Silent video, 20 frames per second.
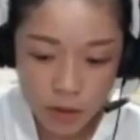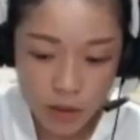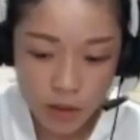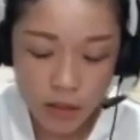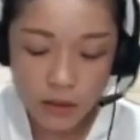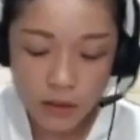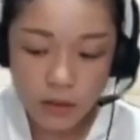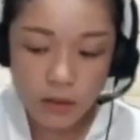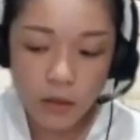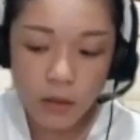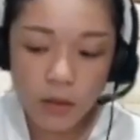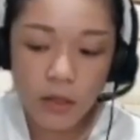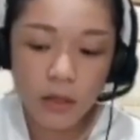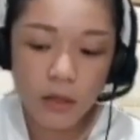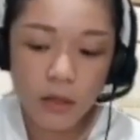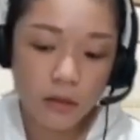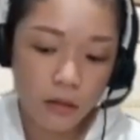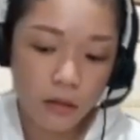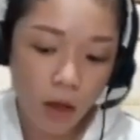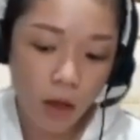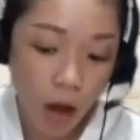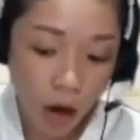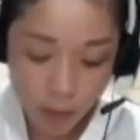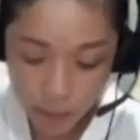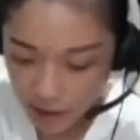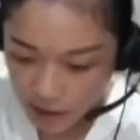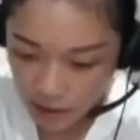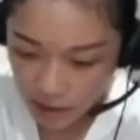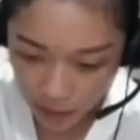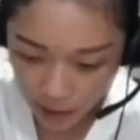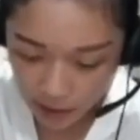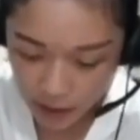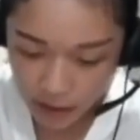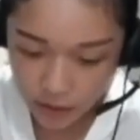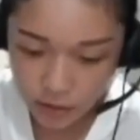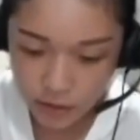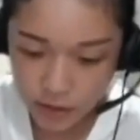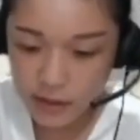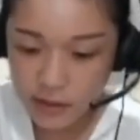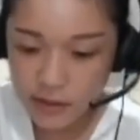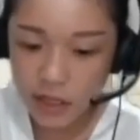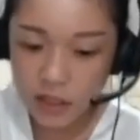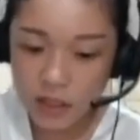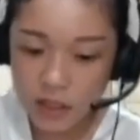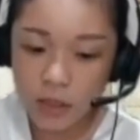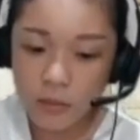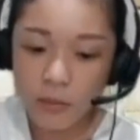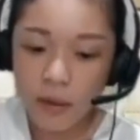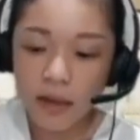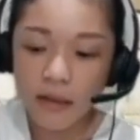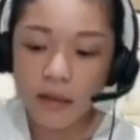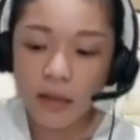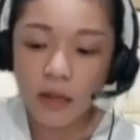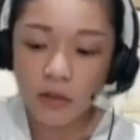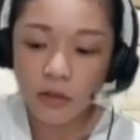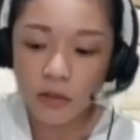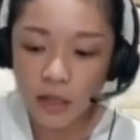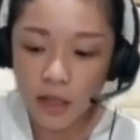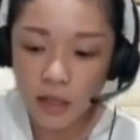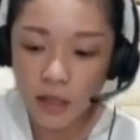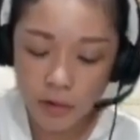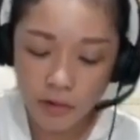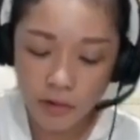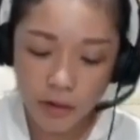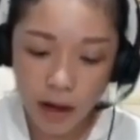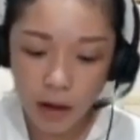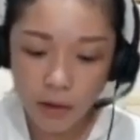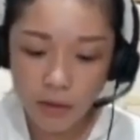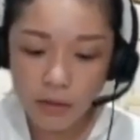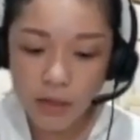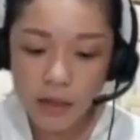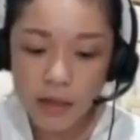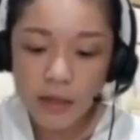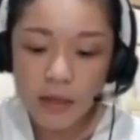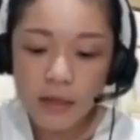You didn't talk much about it in today's session, but that dream around